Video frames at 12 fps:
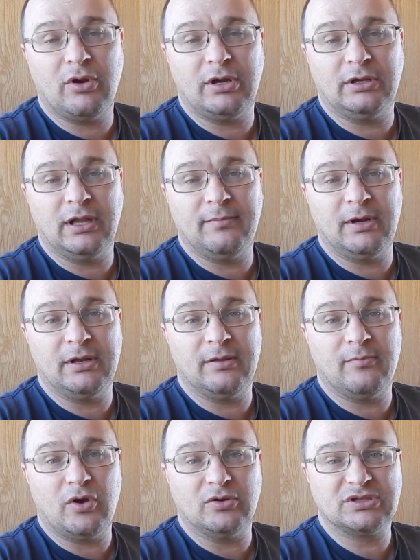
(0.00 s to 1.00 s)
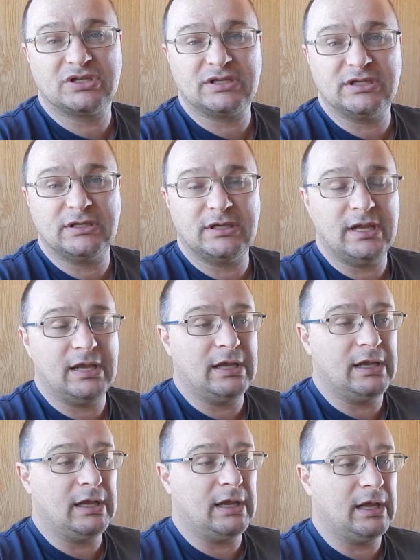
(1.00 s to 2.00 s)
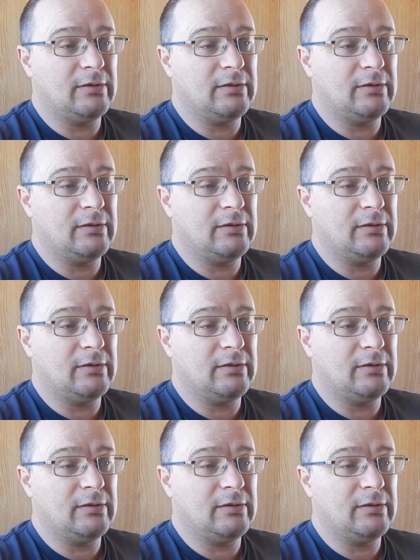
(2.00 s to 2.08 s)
Bitcoin Unlimited the most,